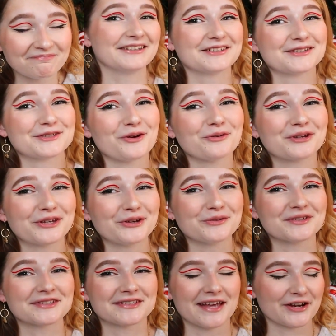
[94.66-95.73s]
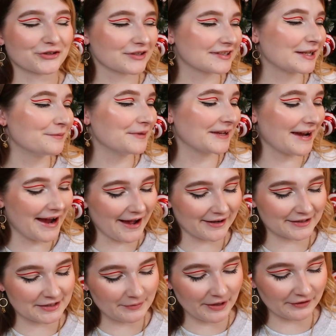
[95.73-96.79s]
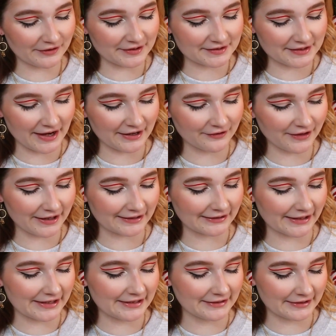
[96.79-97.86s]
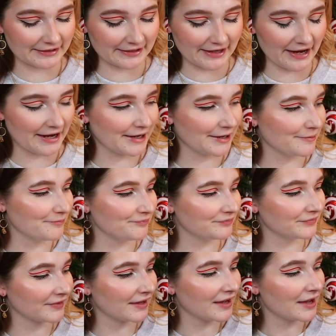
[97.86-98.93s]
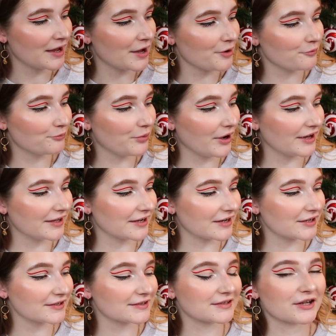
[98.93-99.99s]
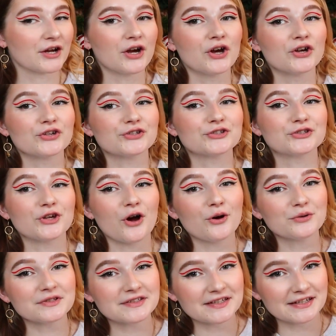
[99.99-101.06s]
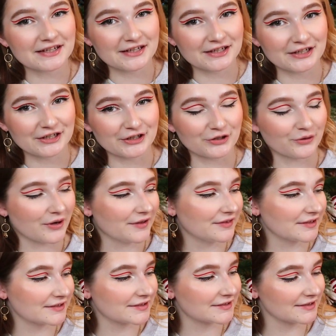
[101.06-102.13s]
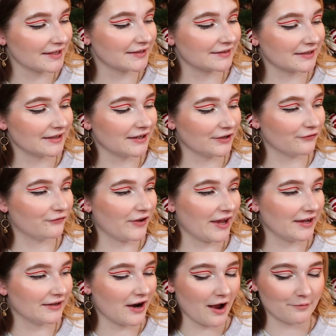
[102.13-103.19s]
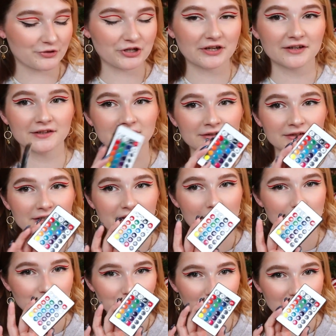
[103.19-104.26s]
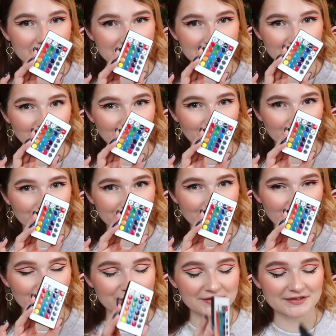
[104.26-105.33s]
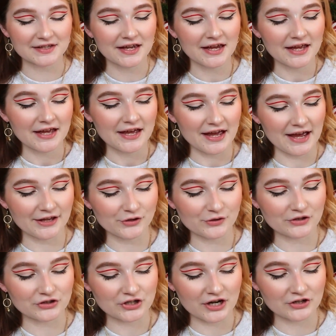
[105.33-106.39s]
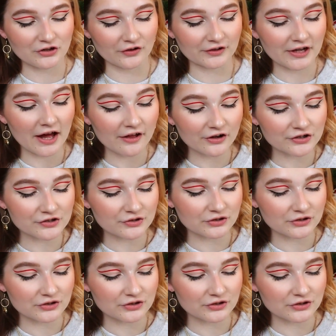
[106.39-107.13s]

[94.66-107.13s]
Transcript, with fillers: It's so cute. This is actually something I added to my list kind of like late in the game, but it is so stinking cute. And this is like the fade option. It comes with one of these little remotes and you can change all the colors.